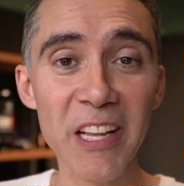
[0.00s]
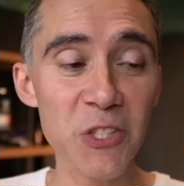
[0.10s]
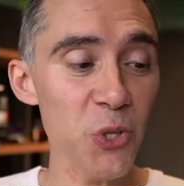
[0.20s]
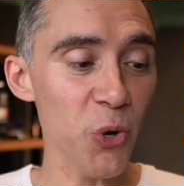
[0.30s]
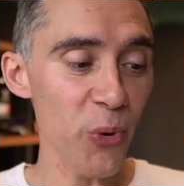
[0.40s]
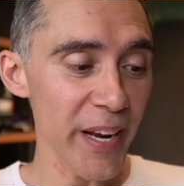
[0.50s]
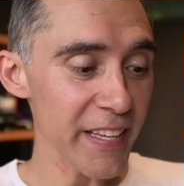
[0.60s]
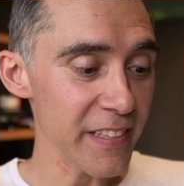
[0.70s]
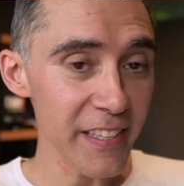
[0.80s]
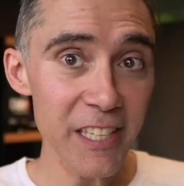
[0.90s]
to
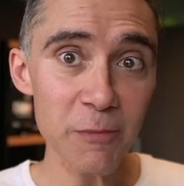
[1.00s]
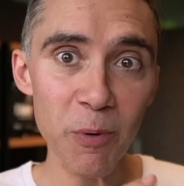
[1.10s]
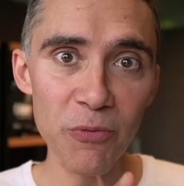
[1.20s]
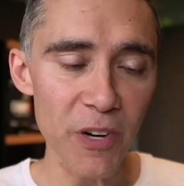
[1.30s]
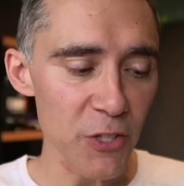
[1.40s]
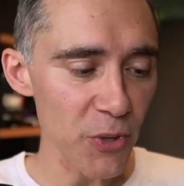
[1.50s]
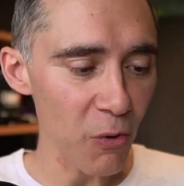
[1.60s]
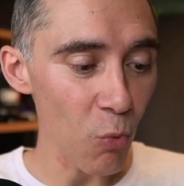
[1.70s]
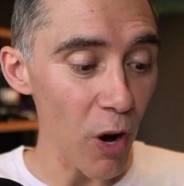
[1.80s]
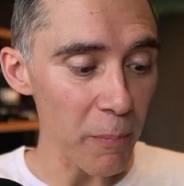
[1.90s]
create this professional
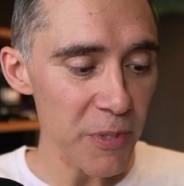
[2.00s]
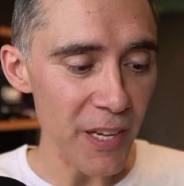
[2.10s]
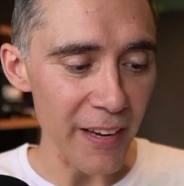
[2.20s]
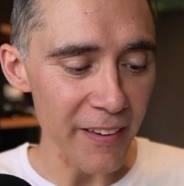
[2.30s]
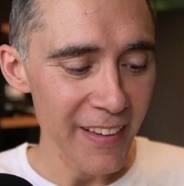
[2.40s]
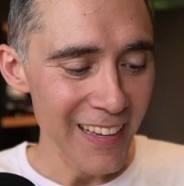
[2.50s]
website